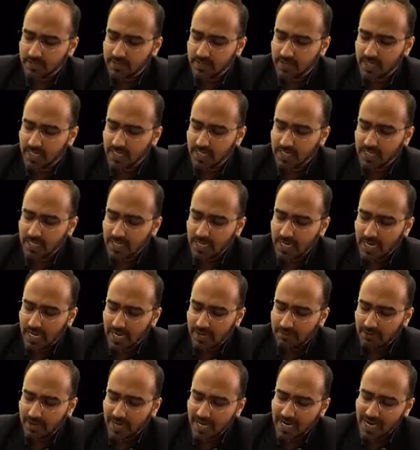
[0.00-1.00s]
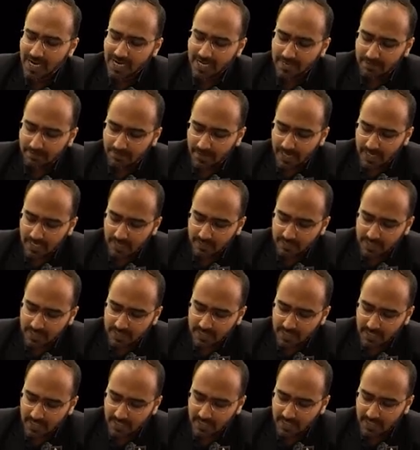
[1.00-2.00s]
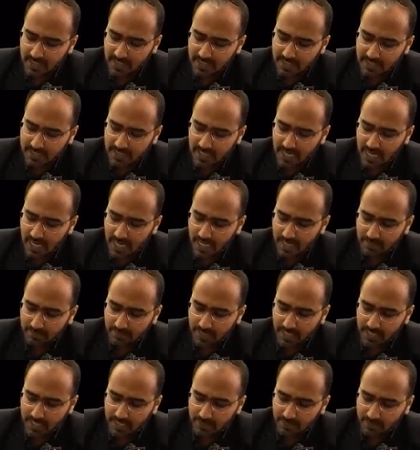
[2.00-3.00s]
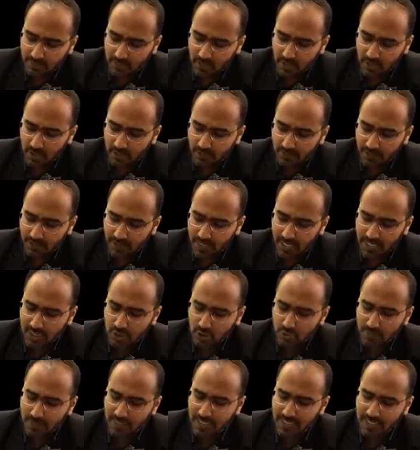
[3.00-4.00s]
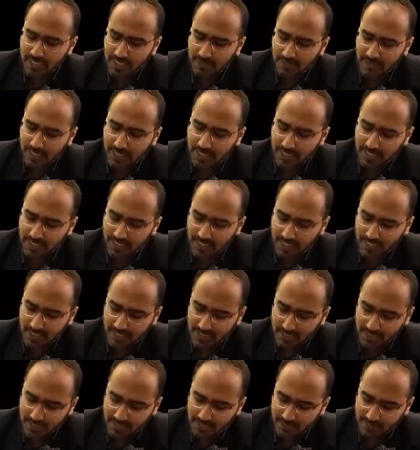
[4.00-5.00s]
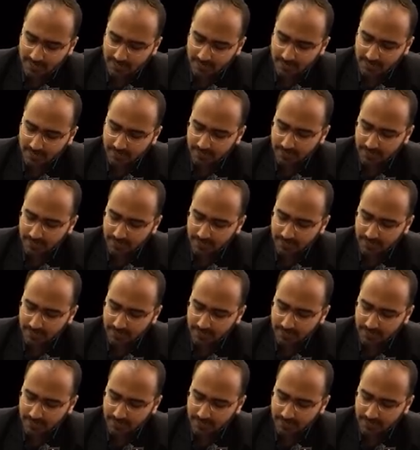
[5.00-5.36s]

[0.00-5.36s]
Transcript: Right? MRI compatible cylinders are made up of aluminium and titanium.